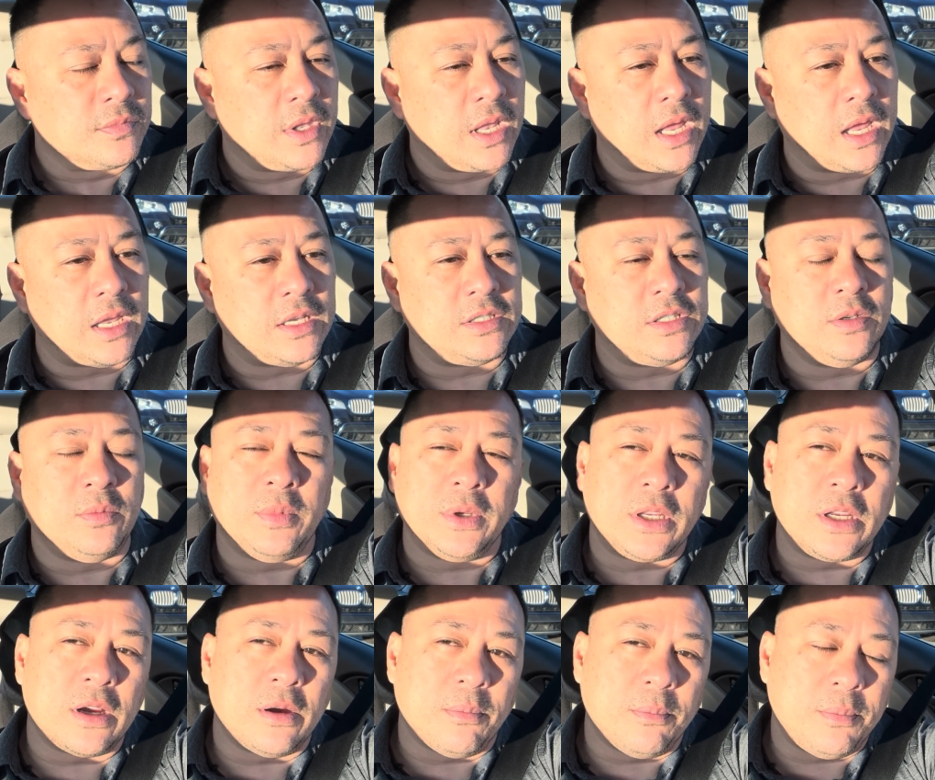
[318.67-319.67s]
as you
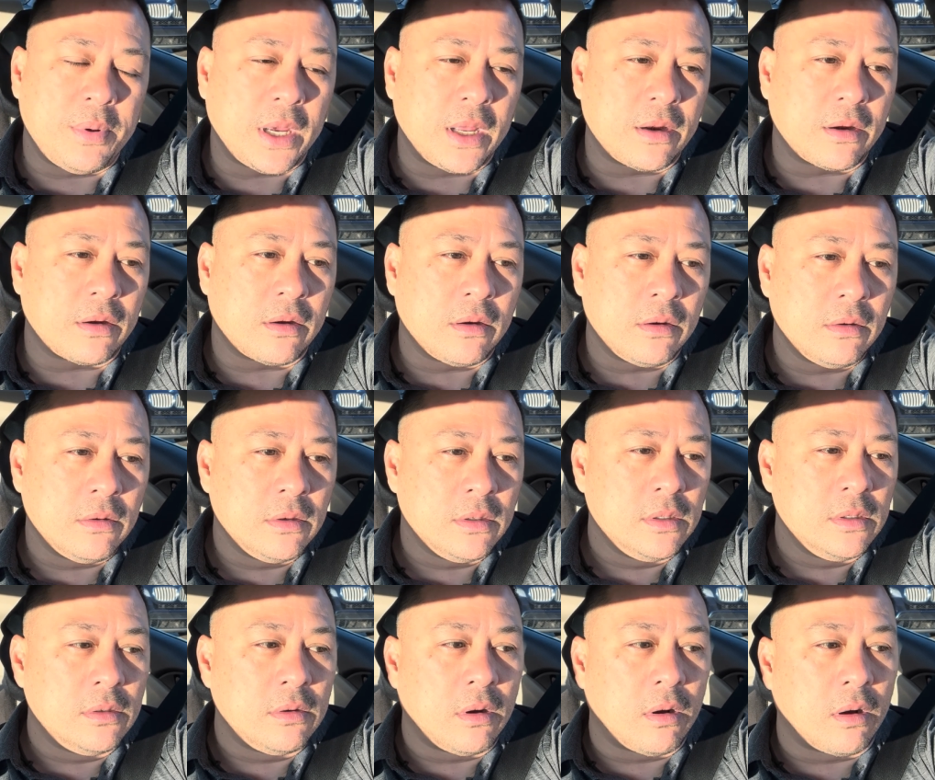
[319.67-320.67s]
become better
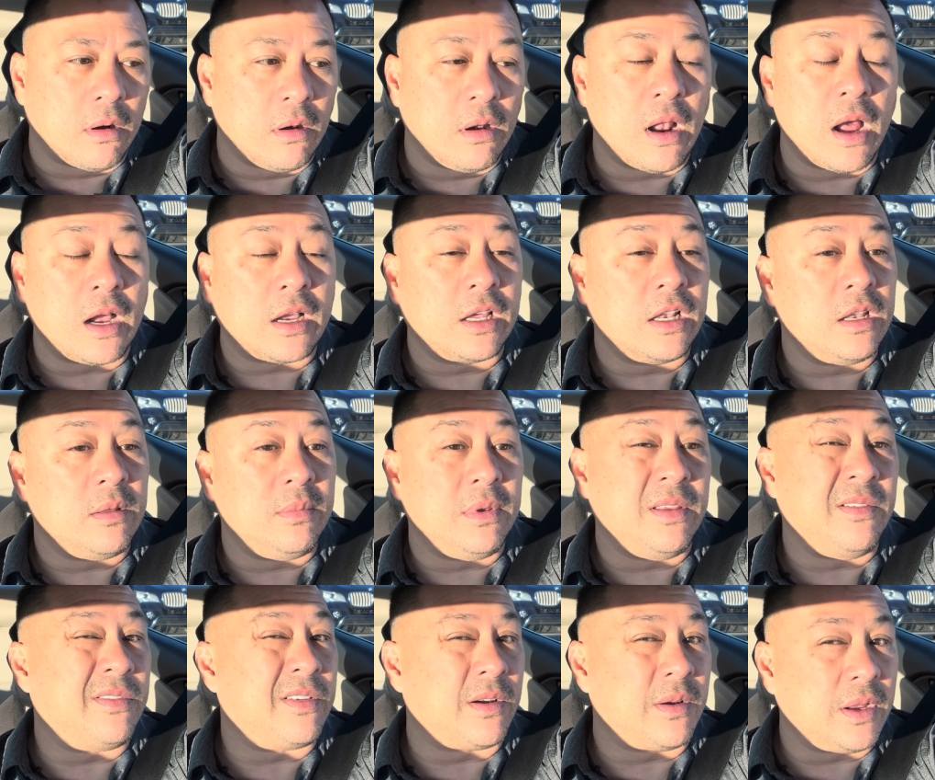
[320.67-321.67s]
are not going to be
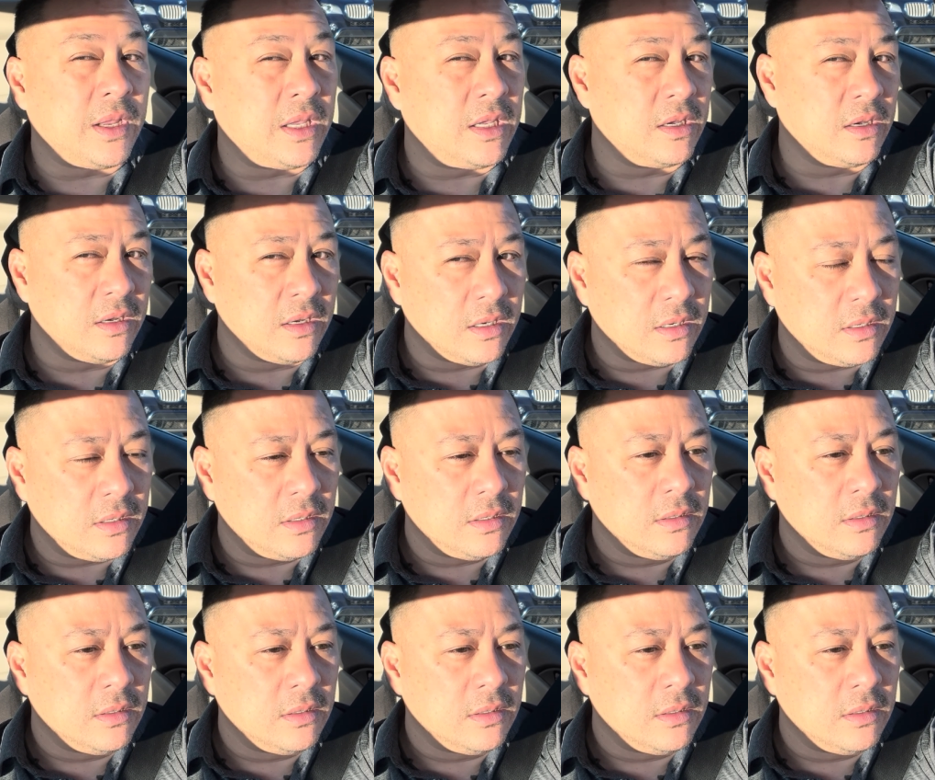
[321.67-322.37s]
very good.